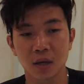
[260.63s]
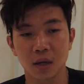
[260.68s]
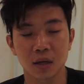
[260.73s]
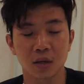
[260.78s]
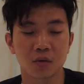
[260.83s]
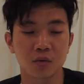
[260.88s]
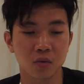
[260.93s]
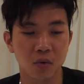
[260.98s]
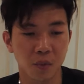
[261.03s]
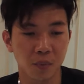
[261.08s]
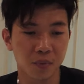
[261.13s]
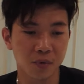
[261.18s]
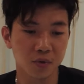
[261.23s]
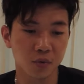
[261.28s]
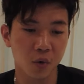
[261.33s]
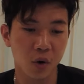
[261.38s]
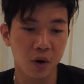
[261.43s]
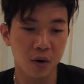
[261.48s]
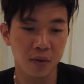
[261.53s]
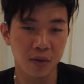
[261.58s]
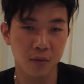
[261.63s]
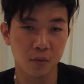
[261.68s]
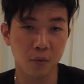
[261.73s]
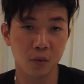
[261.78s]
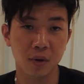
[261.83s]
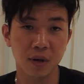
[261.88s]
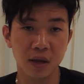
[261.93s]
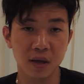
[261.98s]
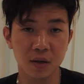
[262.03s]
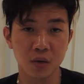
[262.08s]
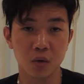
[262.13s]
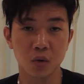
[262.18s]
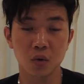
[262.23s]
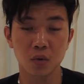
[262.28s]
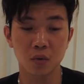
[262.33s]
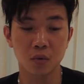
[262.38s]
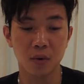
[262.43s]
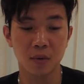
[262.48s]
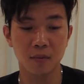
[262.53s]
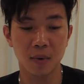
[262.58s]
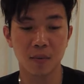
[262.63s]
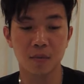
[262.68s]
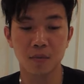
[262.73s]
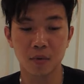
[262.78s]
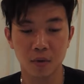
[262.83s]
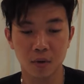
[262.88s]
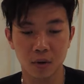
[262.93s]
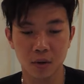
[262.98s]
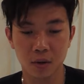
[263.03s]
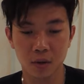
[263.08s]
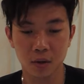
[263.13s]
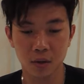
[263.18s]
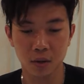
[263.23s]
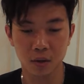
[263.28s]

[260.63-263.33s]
in your repertoire that will get you remembered,